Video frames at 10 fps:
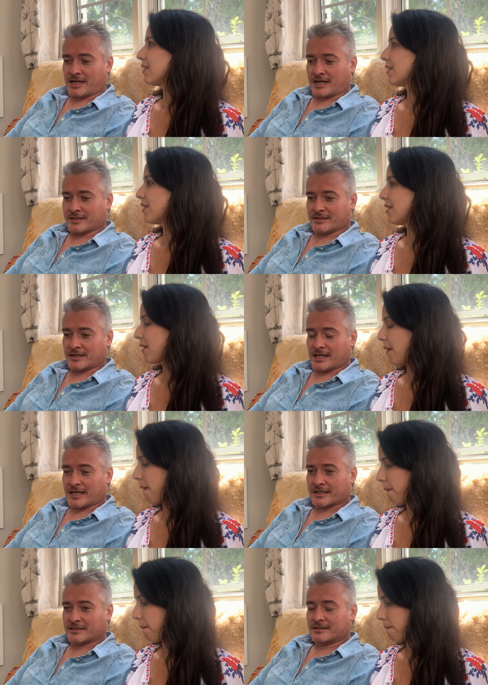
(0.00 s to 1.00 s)
Speaker 1: hard in L
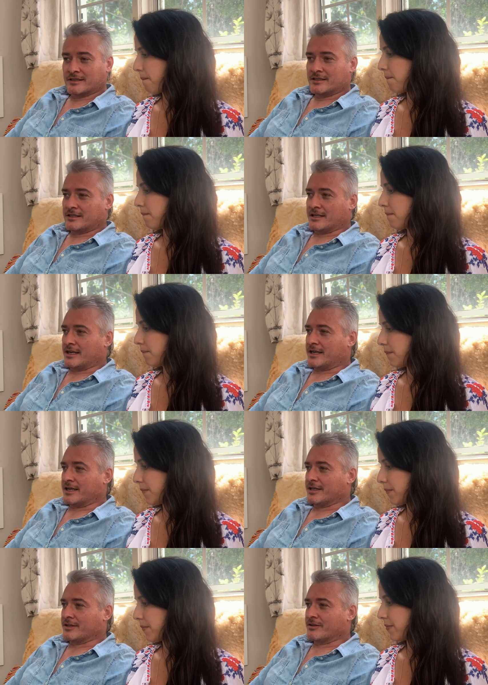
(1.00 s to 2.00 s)
A.
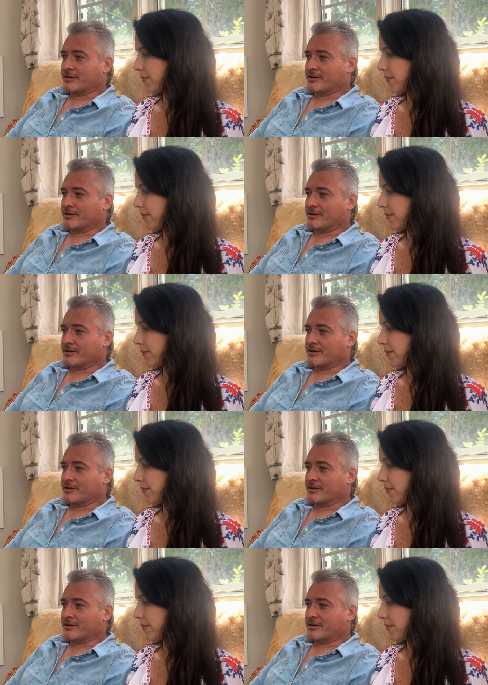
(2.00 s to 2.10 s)
Uh,